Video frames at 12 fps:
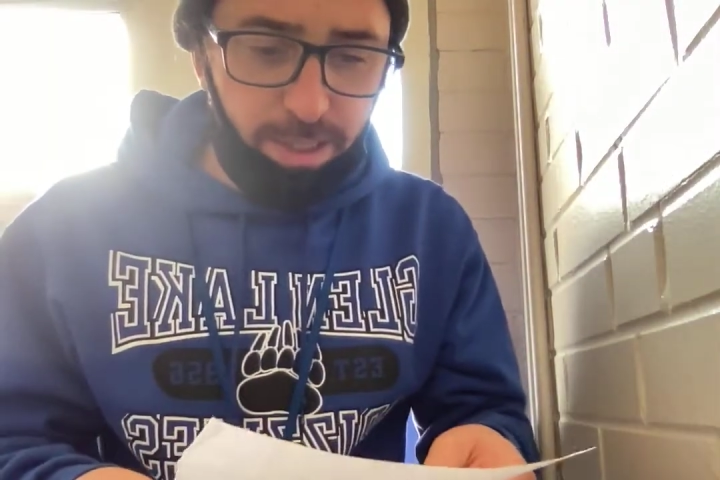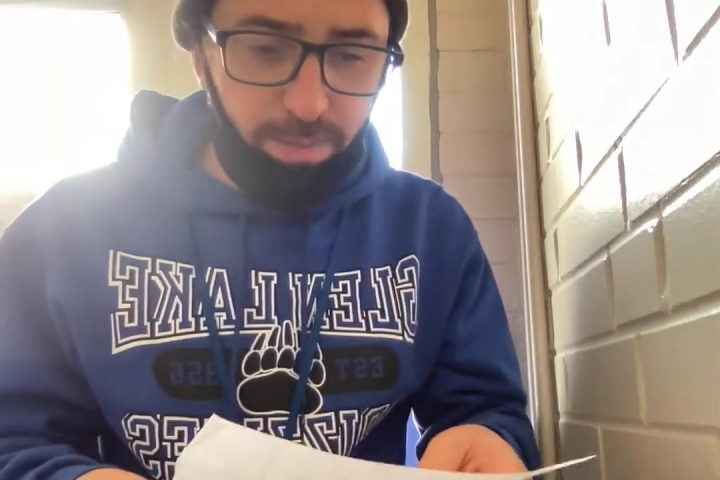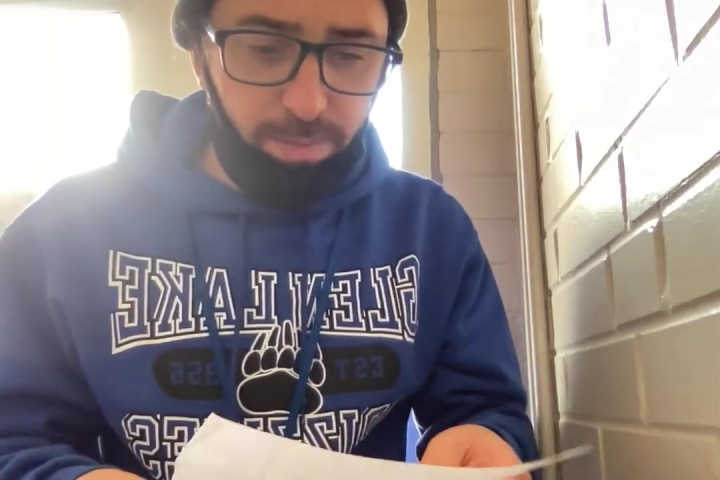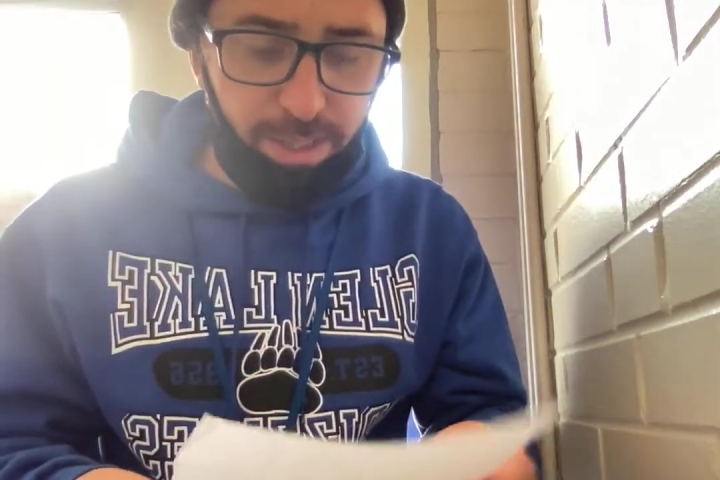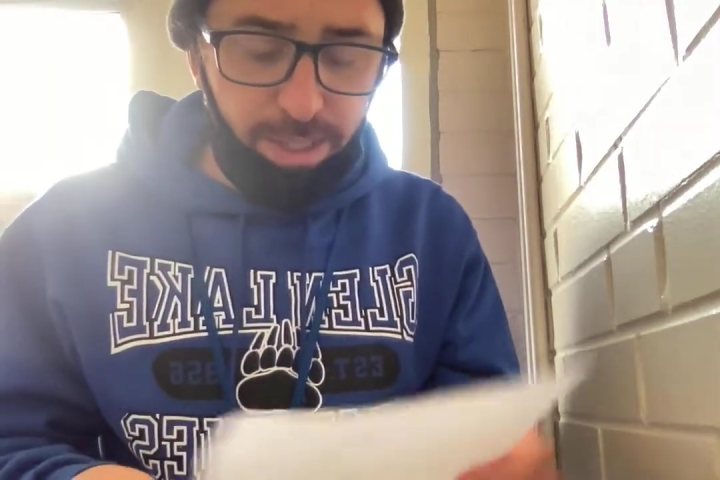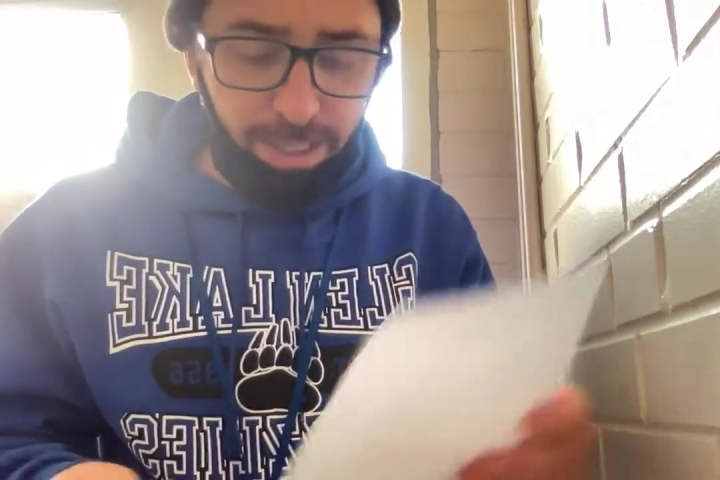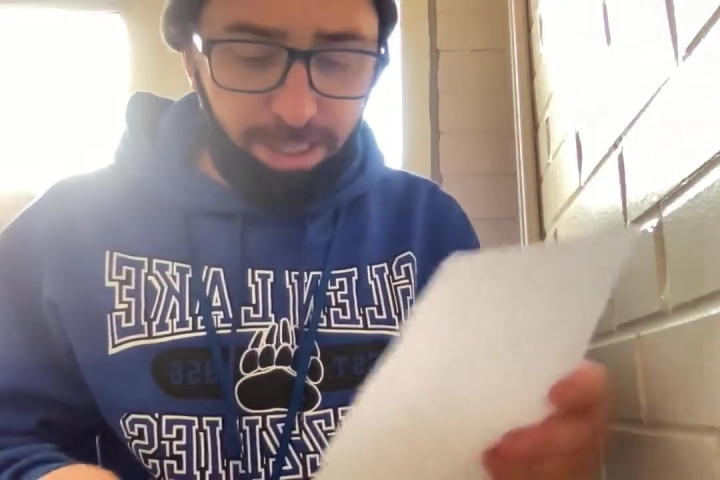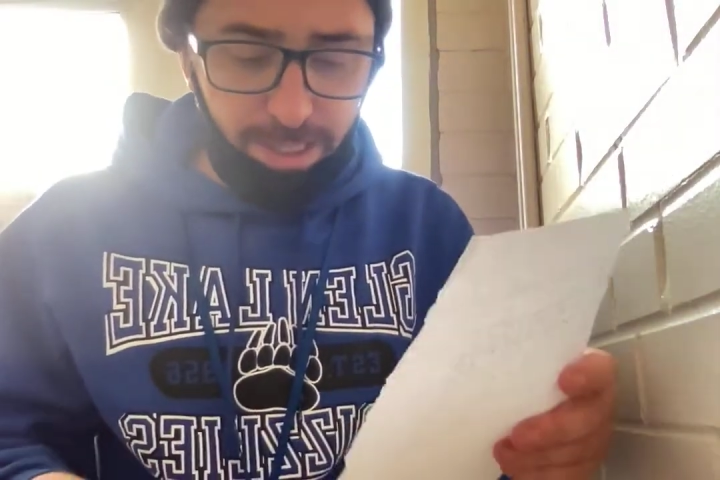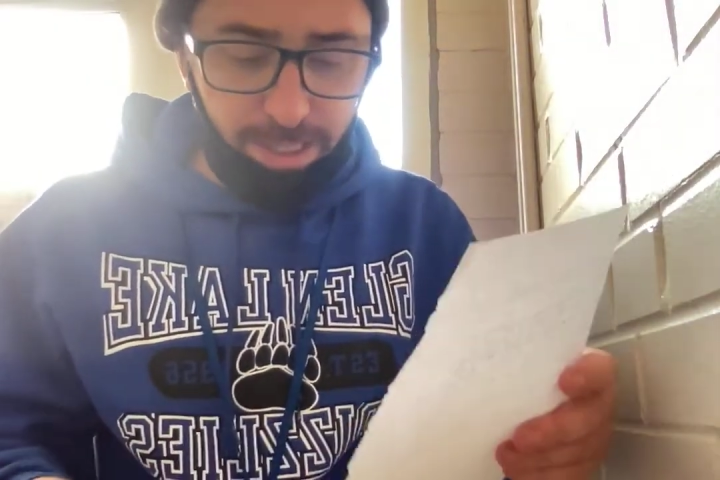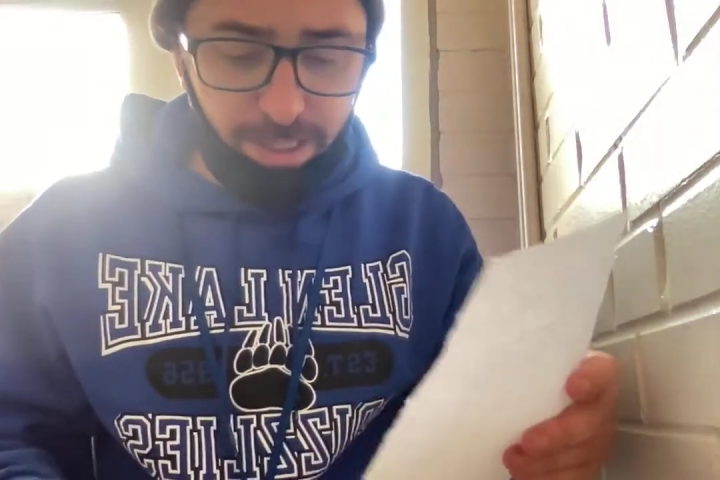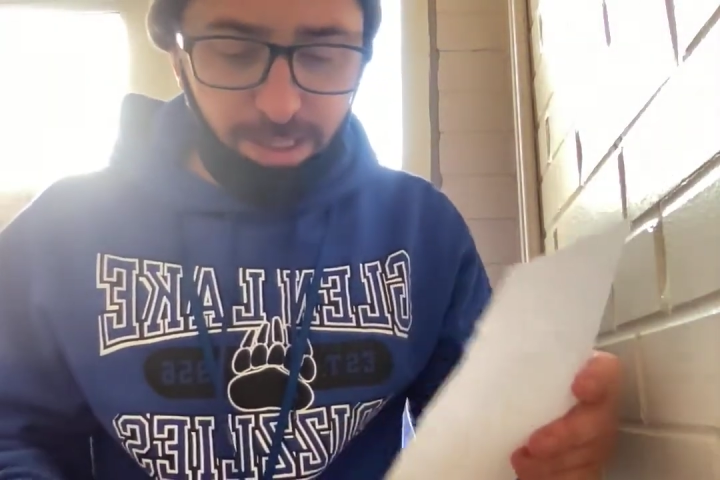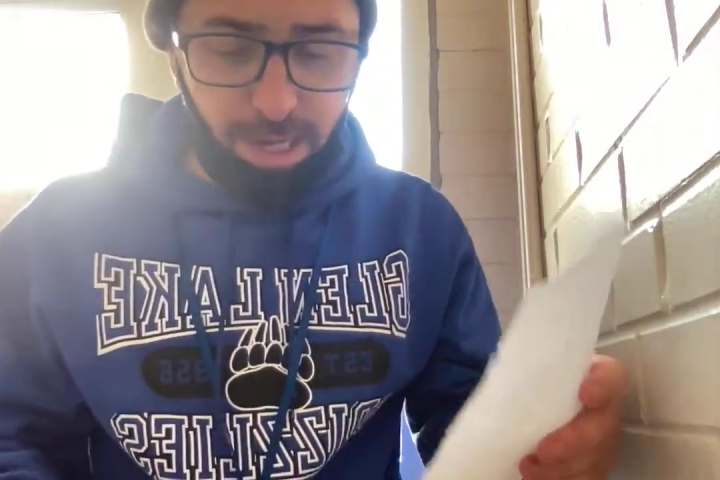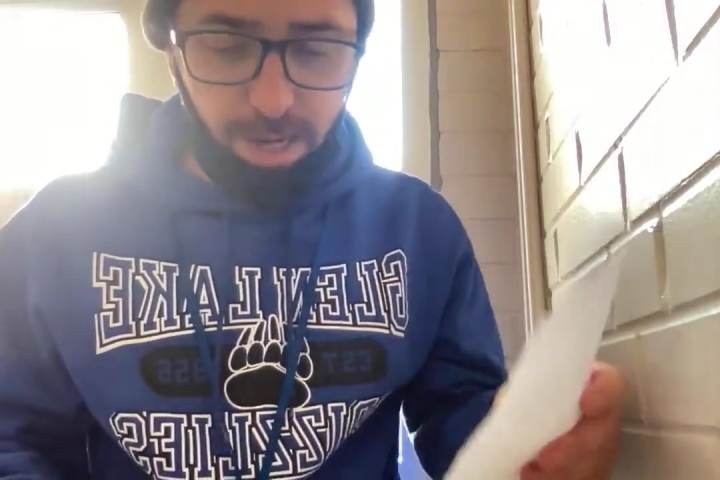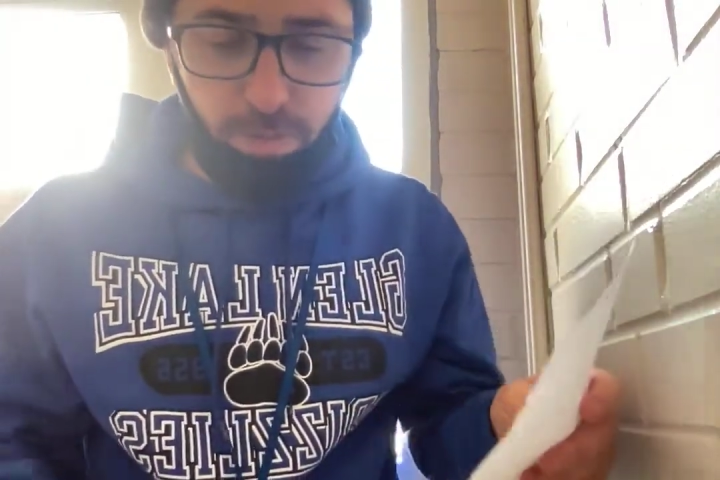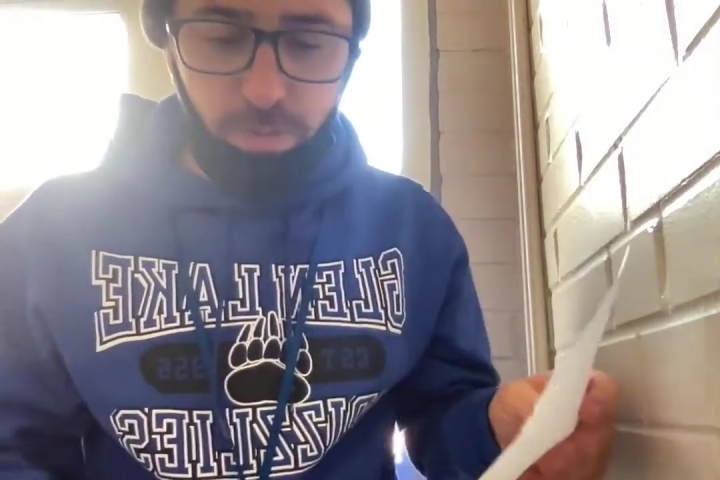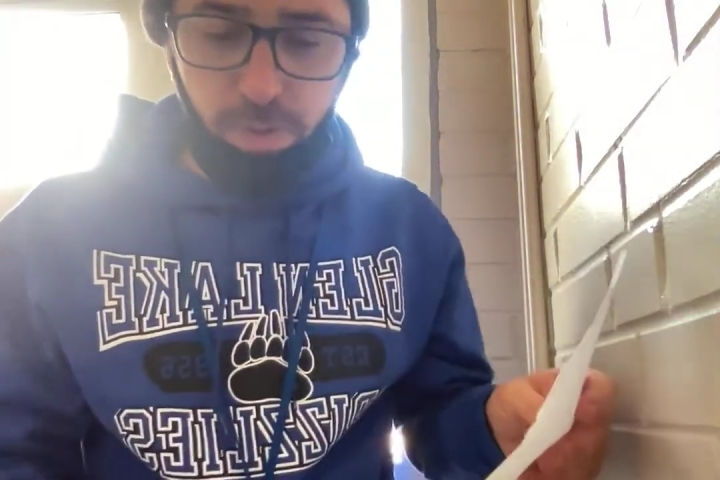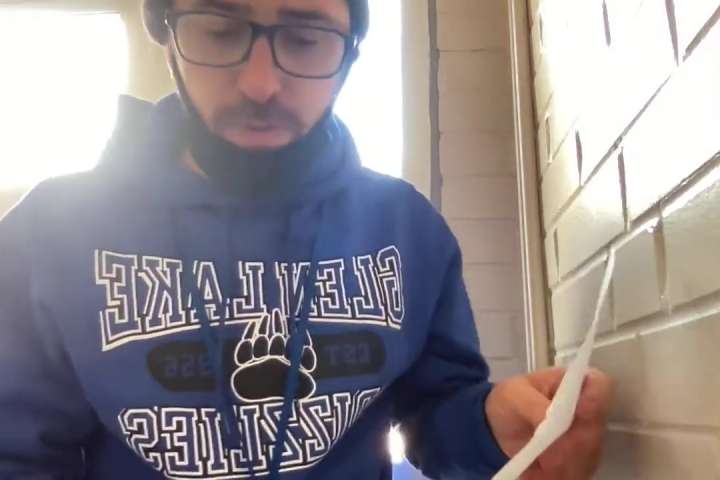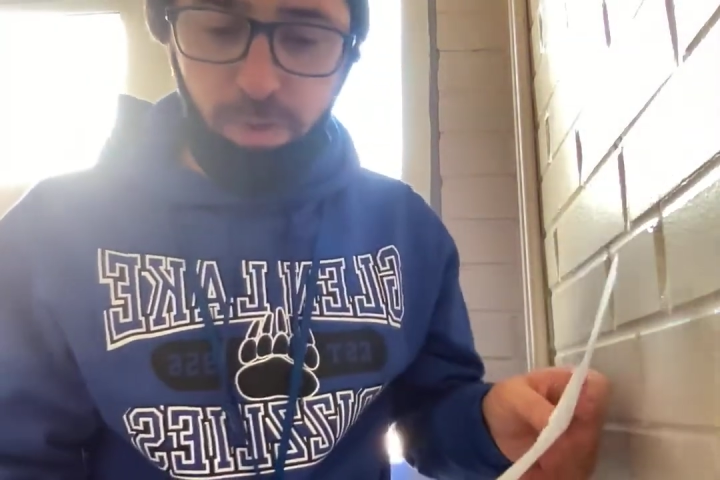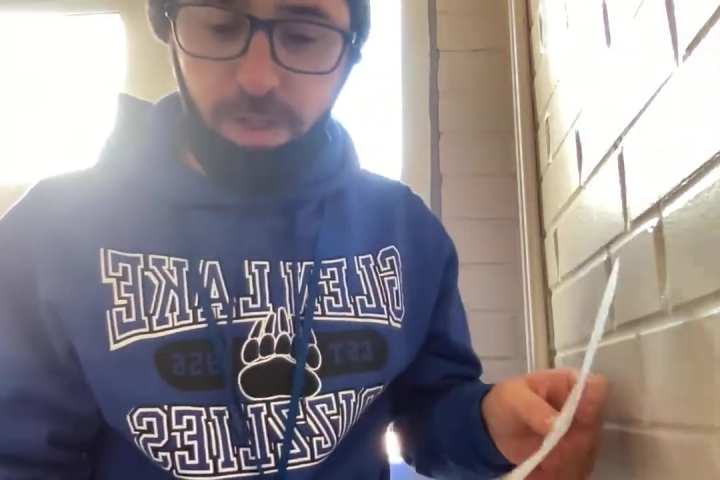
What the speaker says: and beginning sounds were